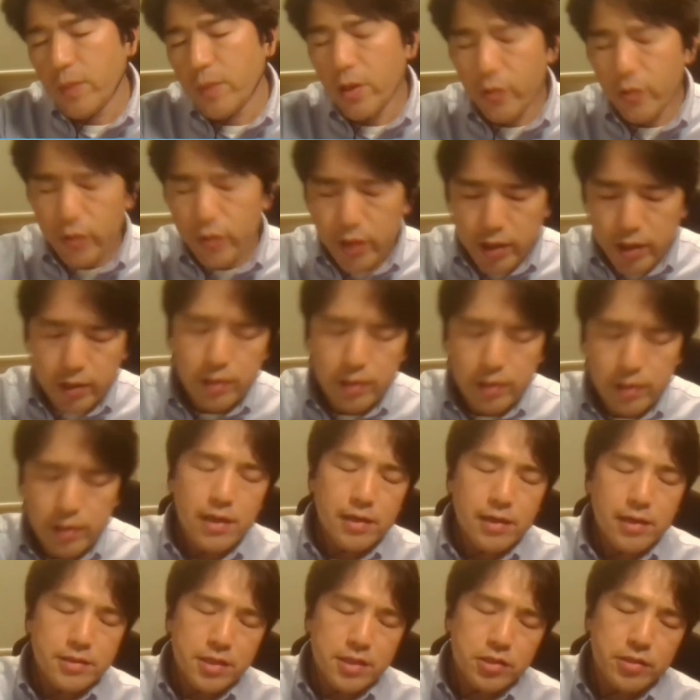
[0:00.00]
Okay,
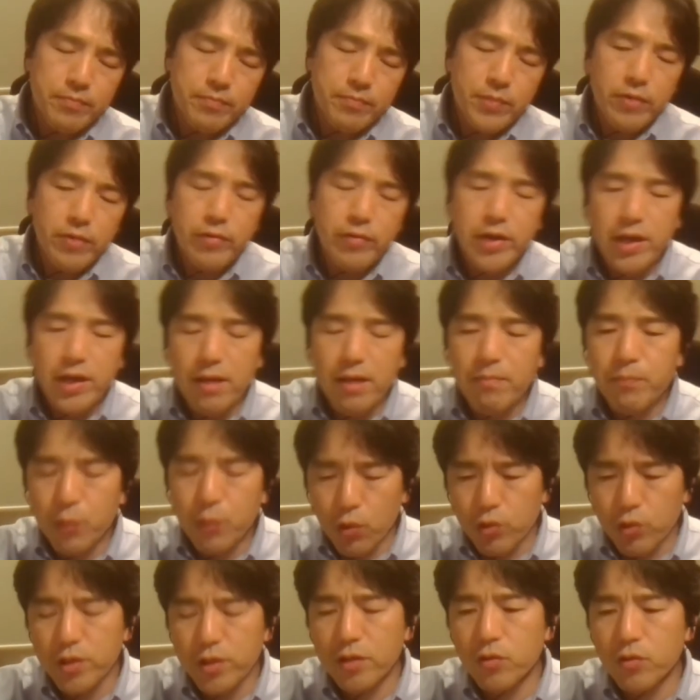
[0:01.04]
now that's a very
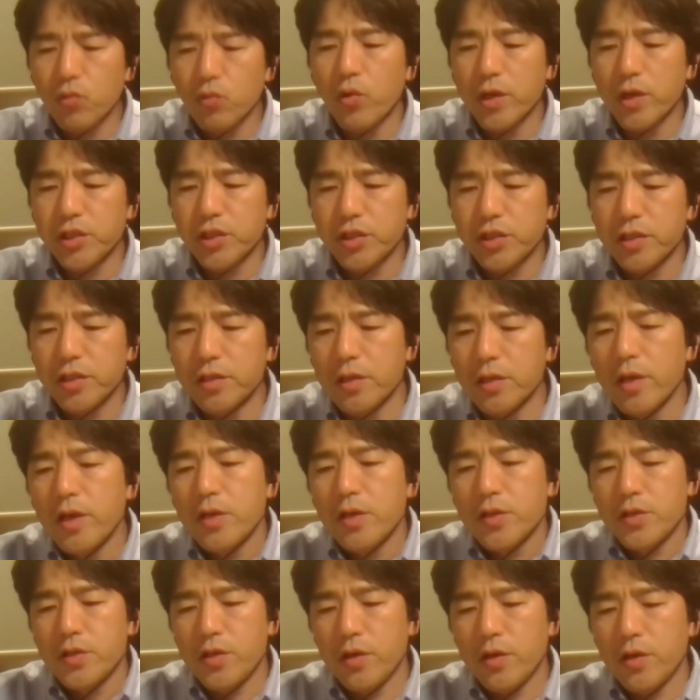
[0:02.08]
important question.
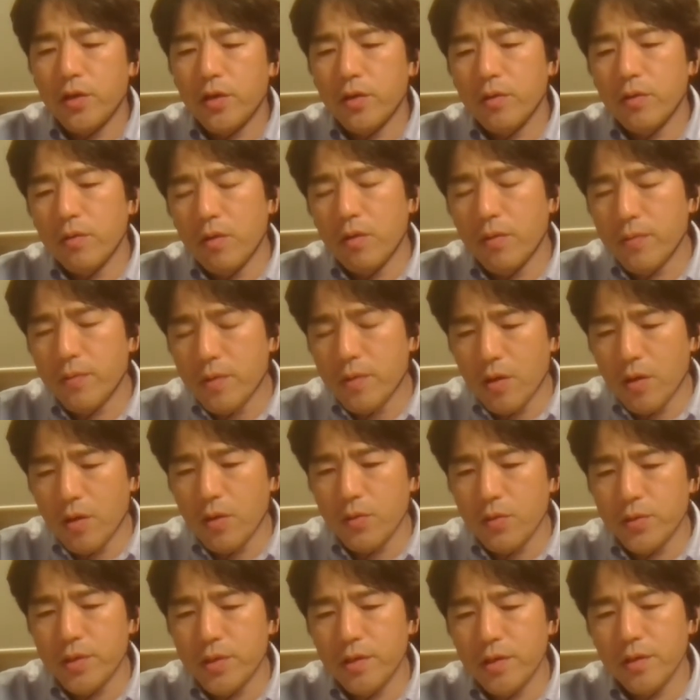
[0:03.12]
So of
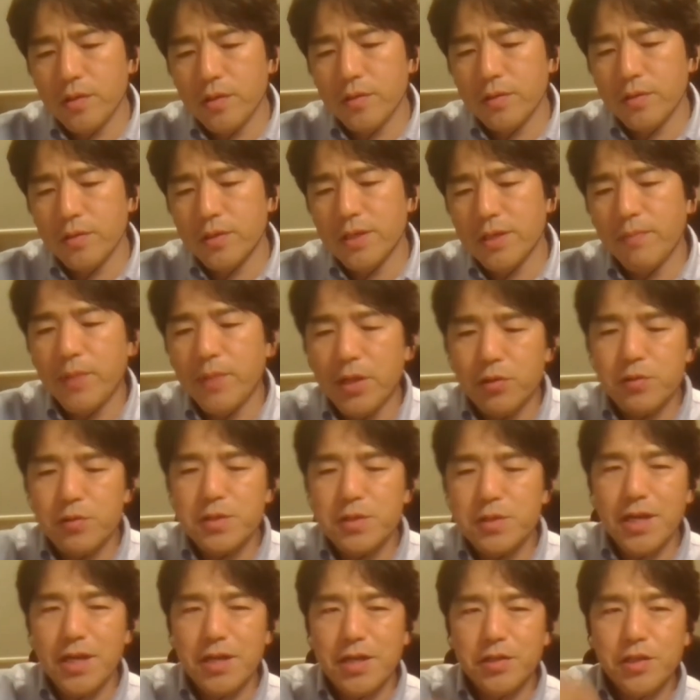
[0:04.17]
course, the
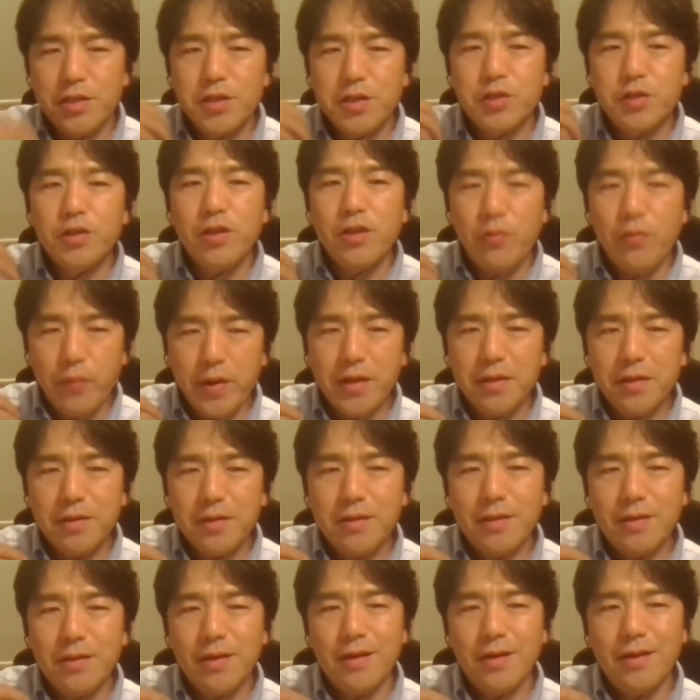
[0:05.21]
balloon size is different
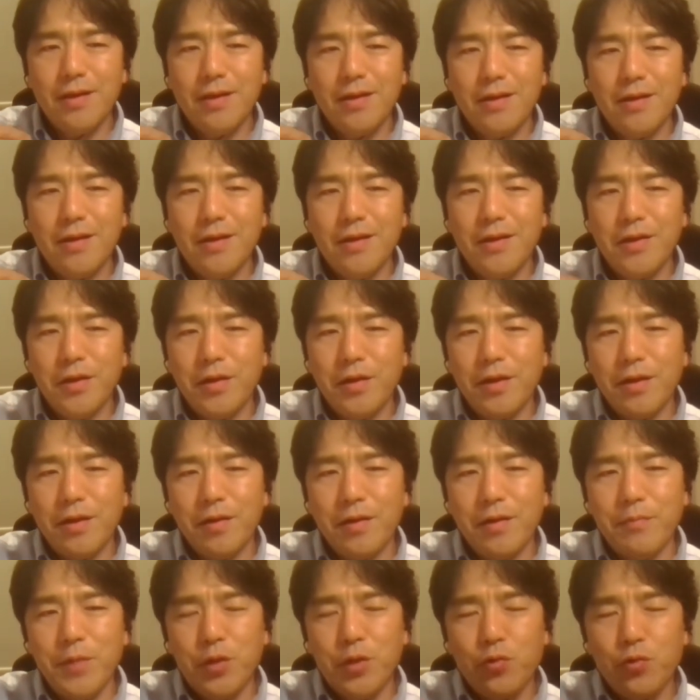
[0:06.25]

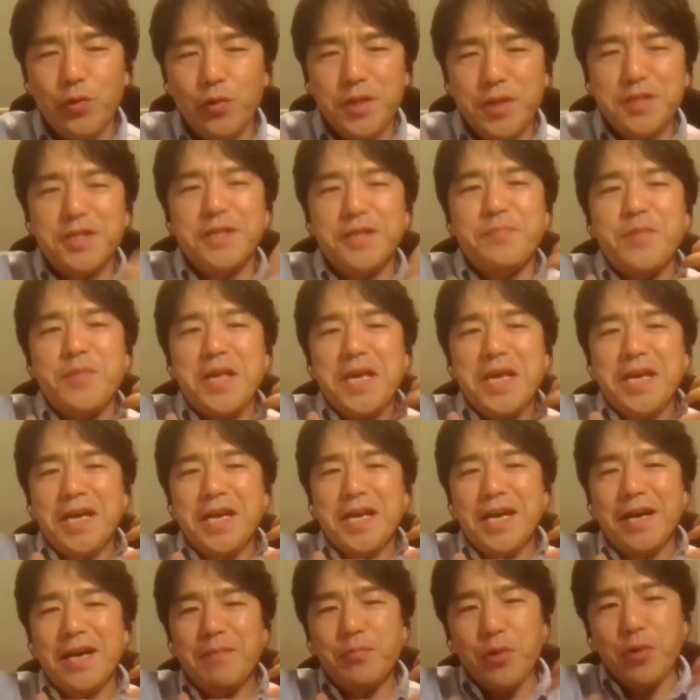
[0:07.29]
between the
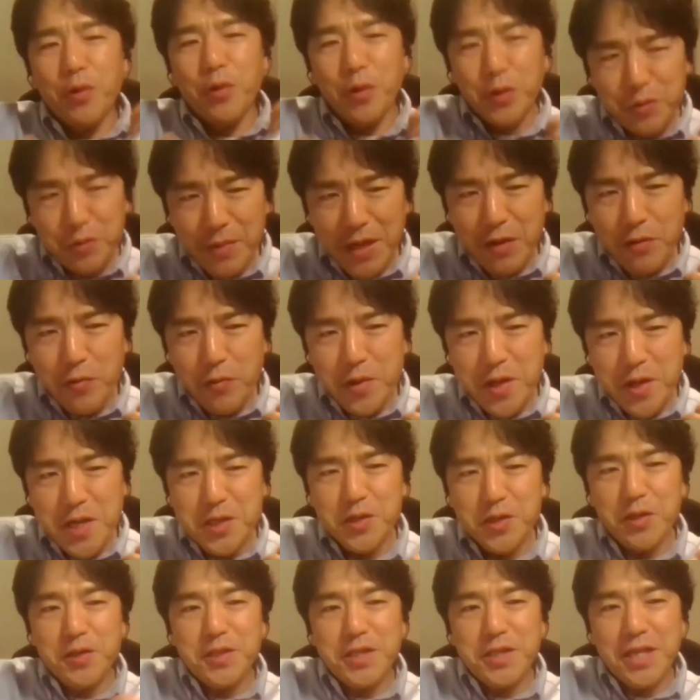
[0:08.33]
proximal
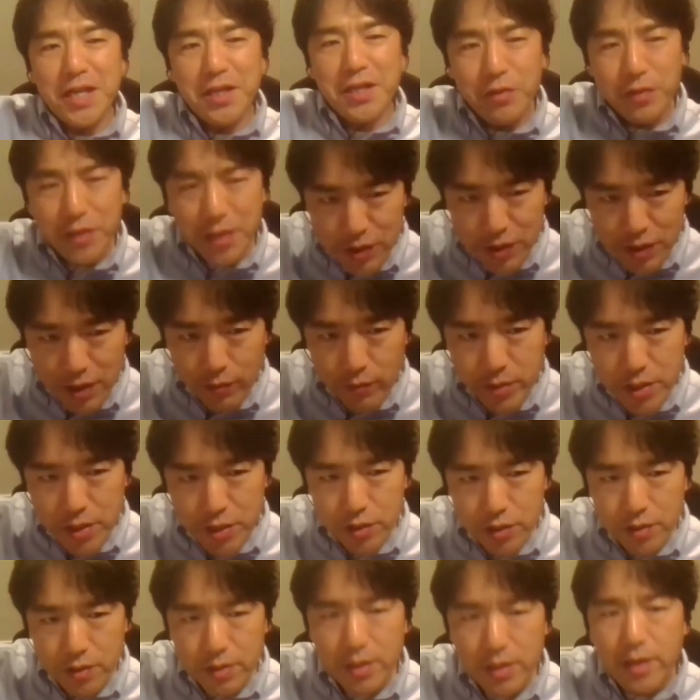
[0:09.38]
regions and the distal
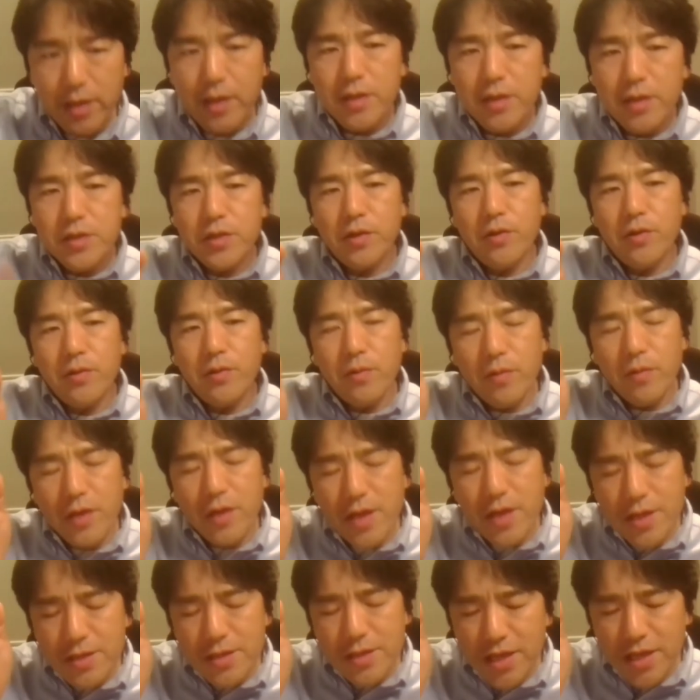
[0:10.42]
region. So
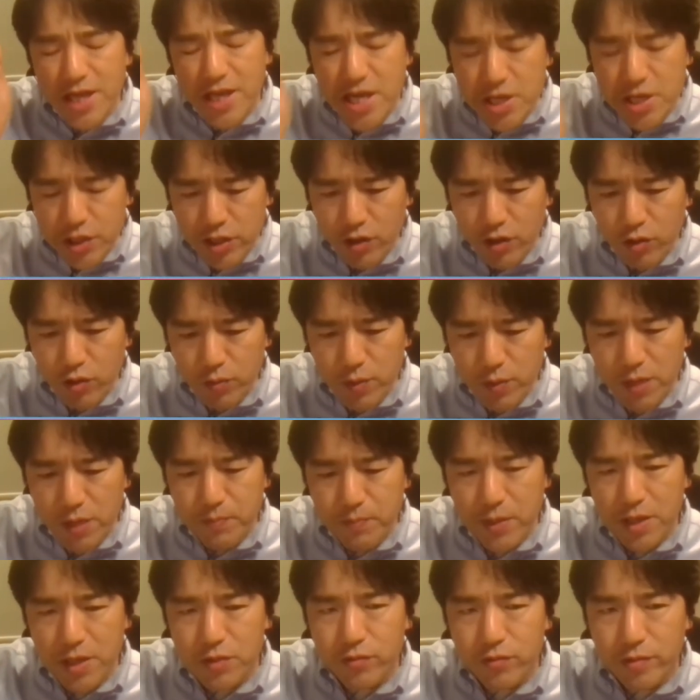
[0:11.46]
in the initial
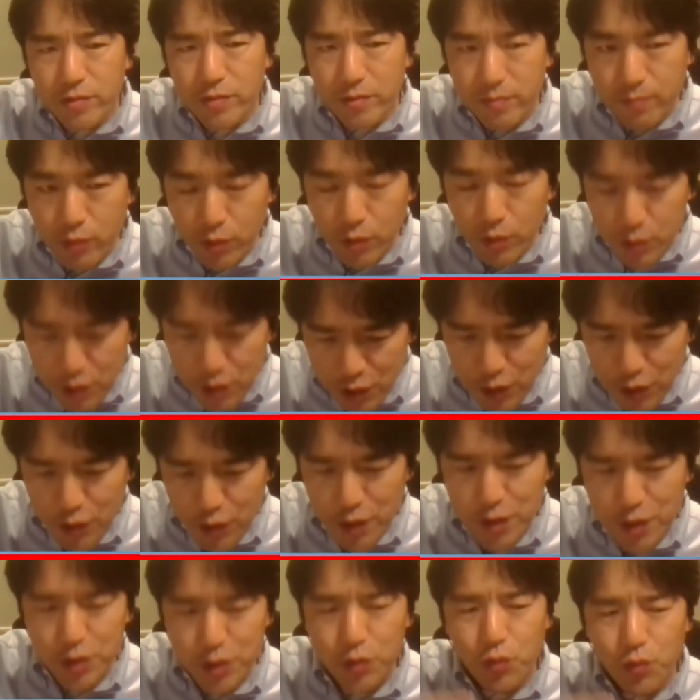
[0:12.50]
BPA
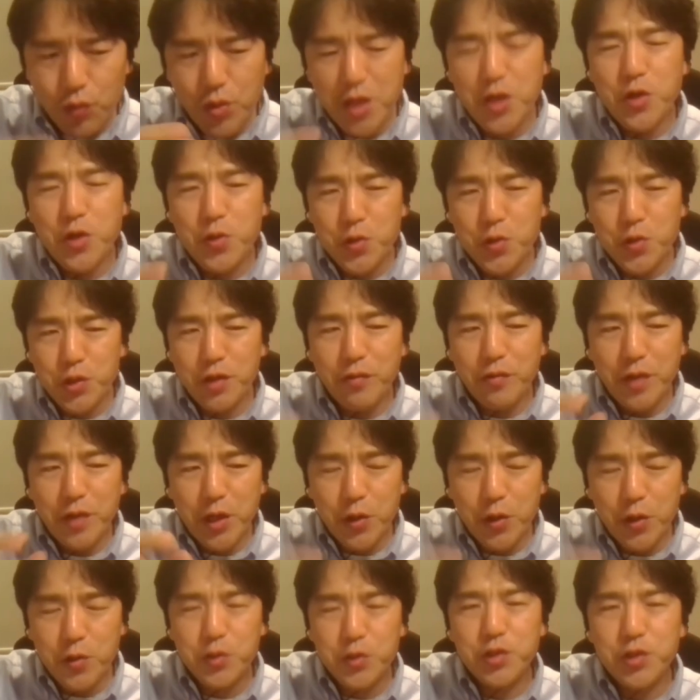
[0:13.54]
procedures, we usually
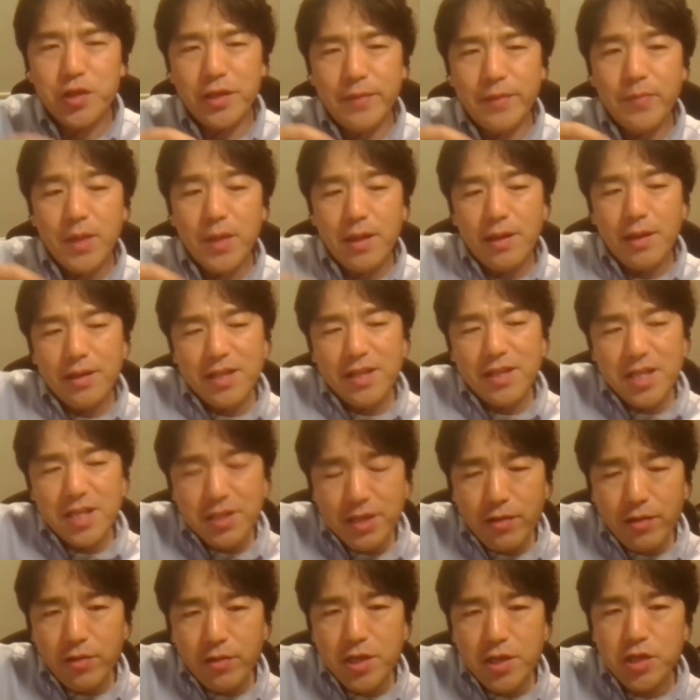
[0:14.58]
use the
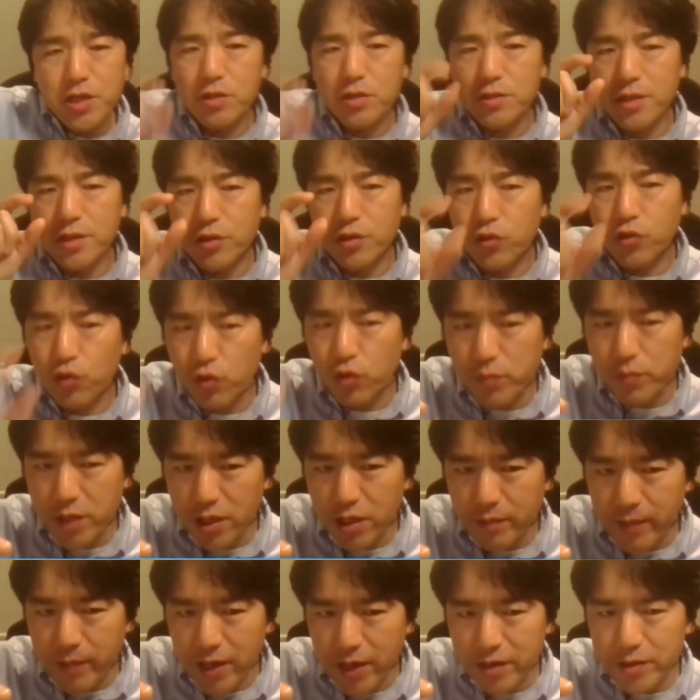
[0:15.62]
distal lesion the 2
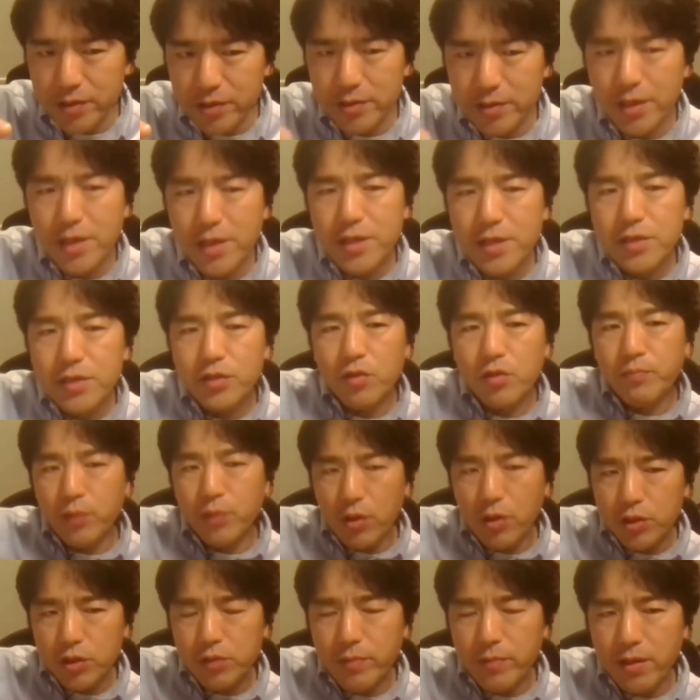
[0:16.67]
millimeter. So
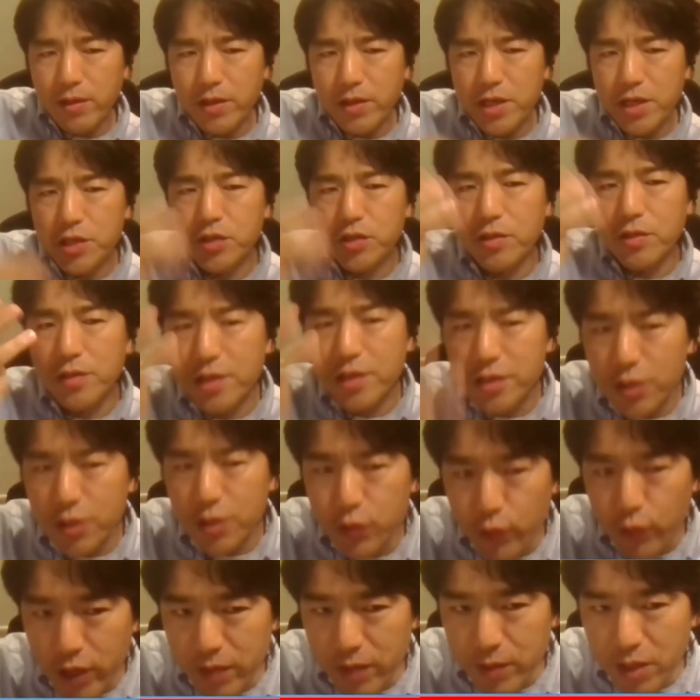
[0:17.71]
proximal lesion is a
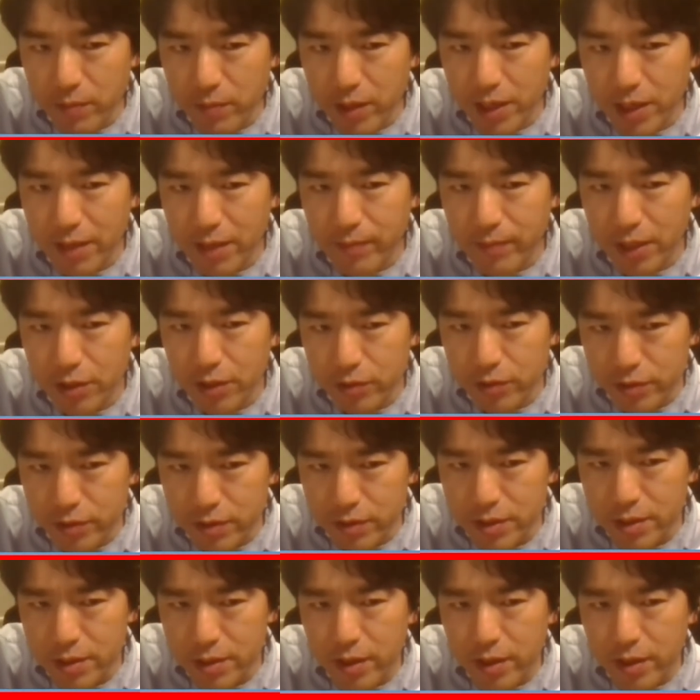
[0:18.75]
3 millimeter balloon.